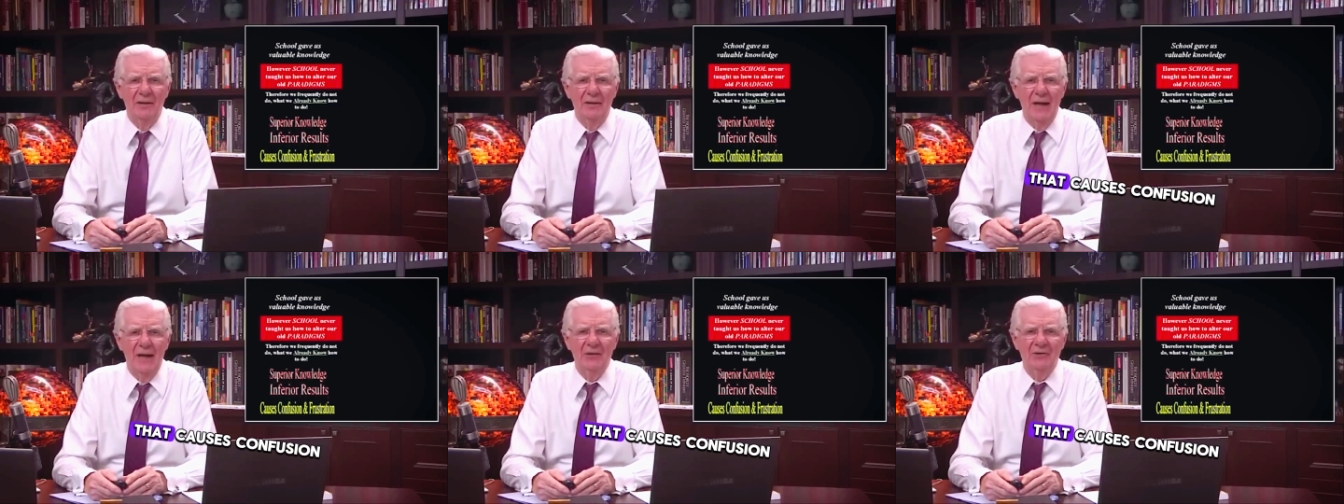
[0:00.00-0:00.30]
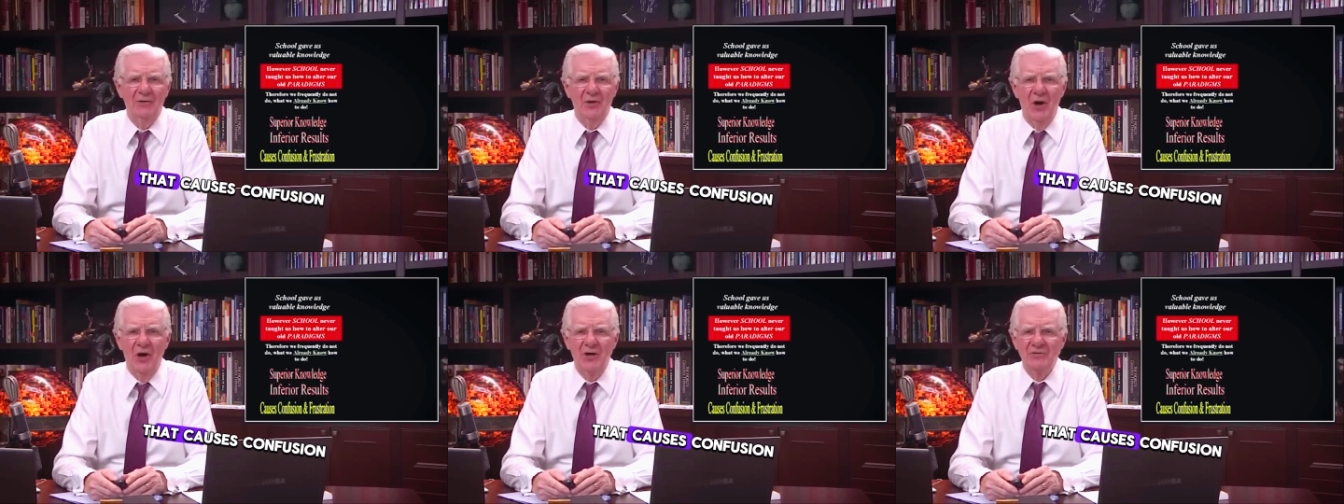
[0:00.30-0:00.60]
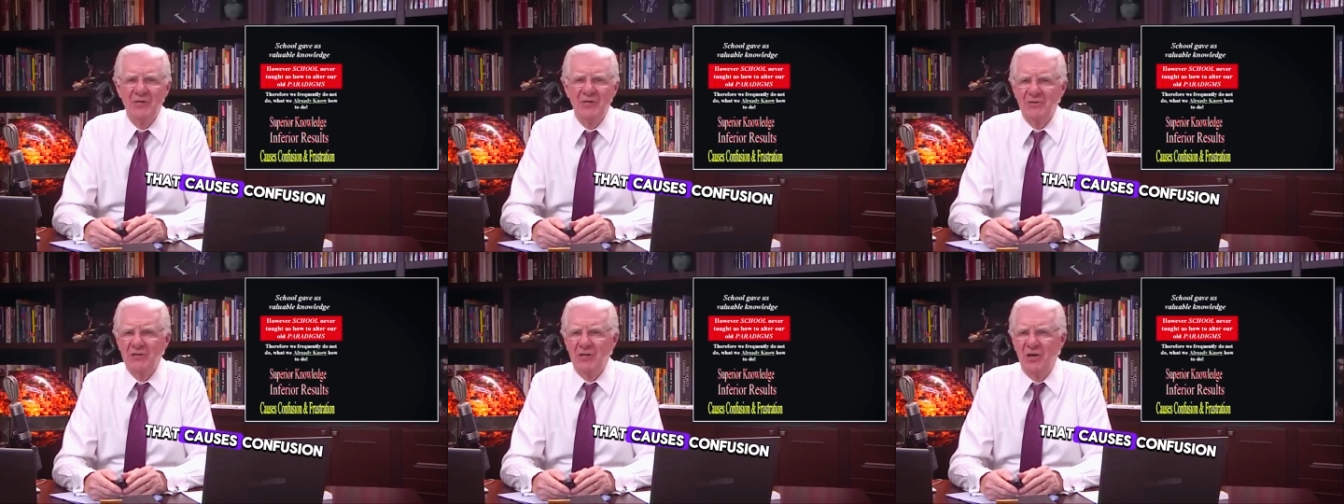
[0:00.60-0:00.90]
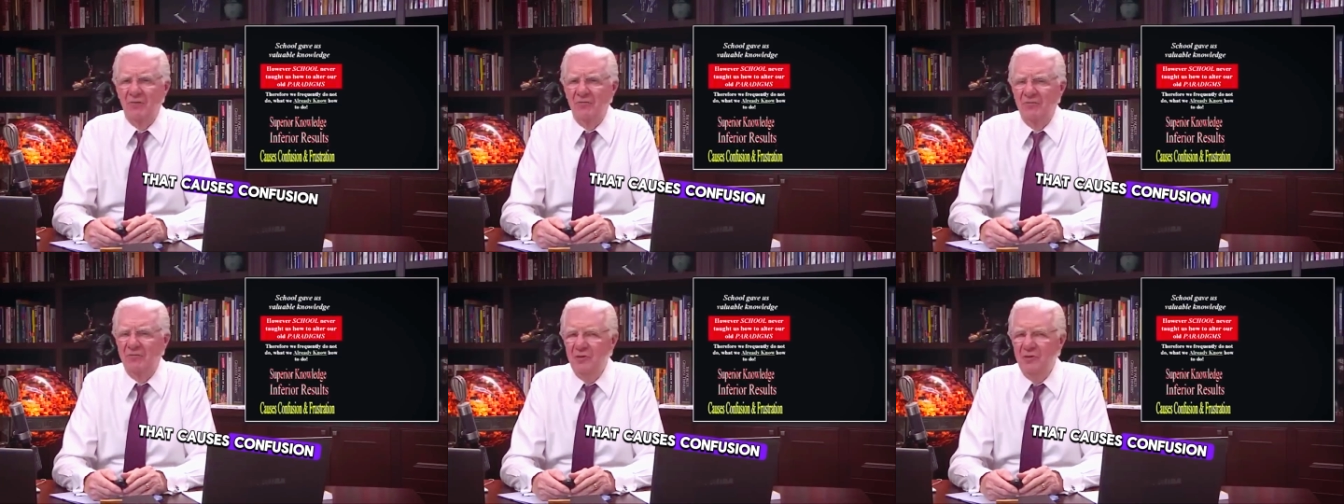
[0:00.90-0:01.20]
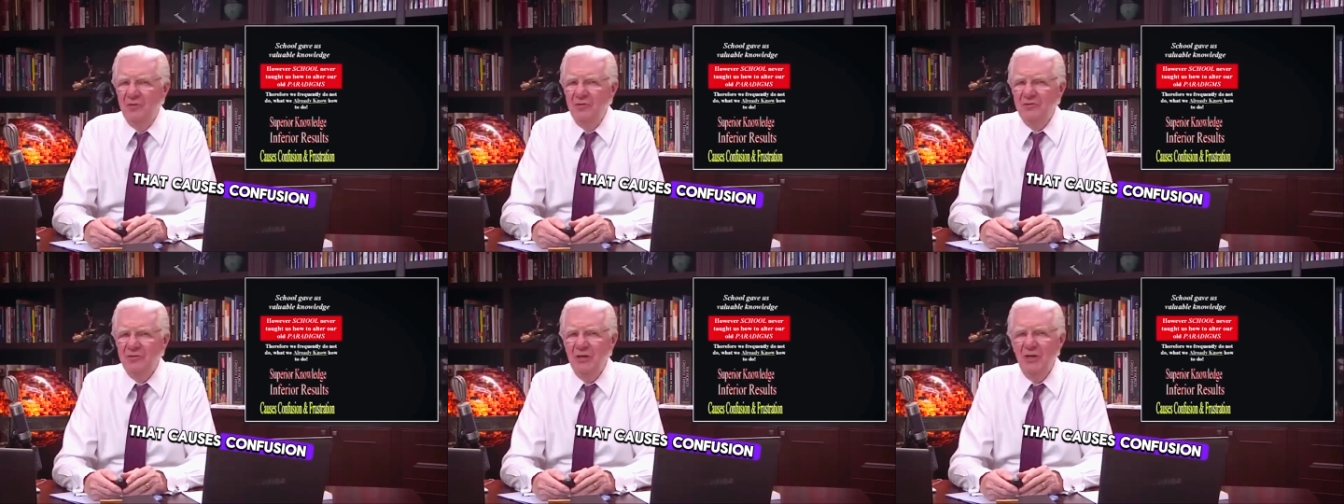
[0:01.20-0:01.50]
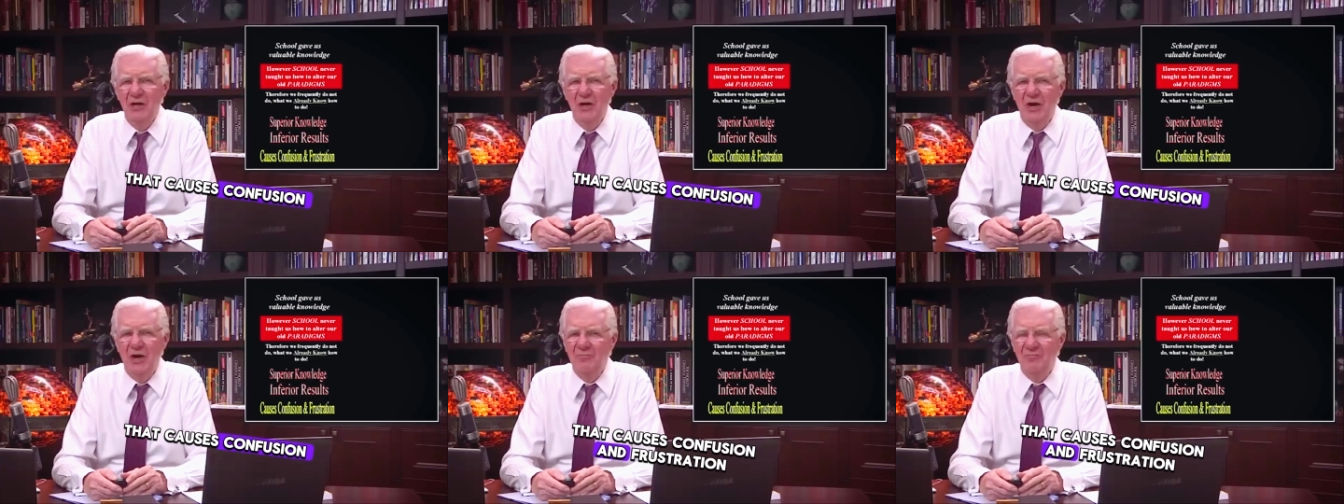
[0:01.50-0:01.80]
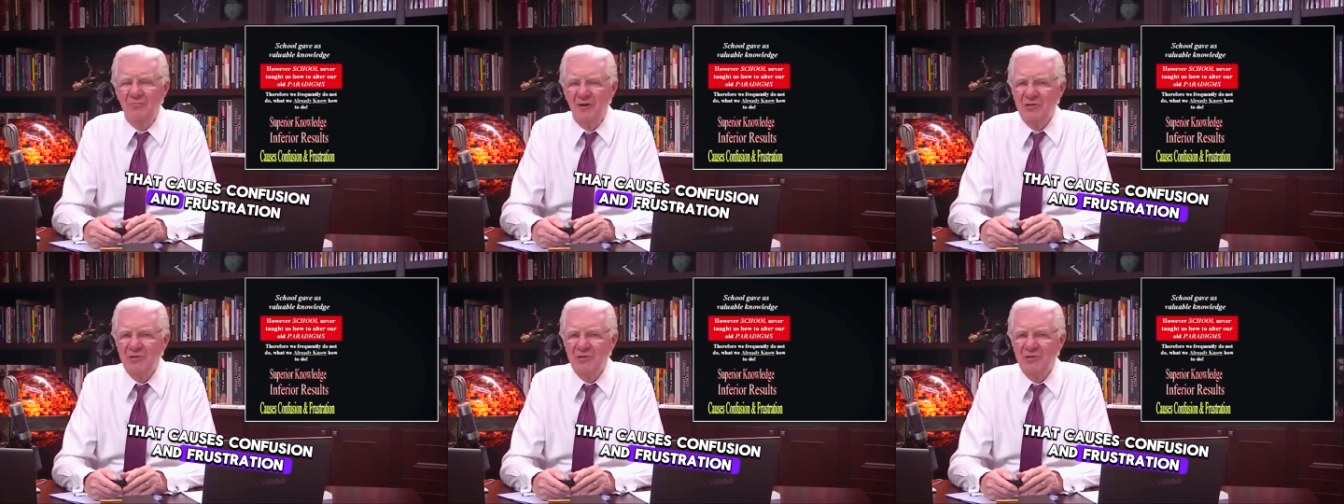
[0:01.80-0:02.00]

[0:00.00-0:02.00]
That causes confusion and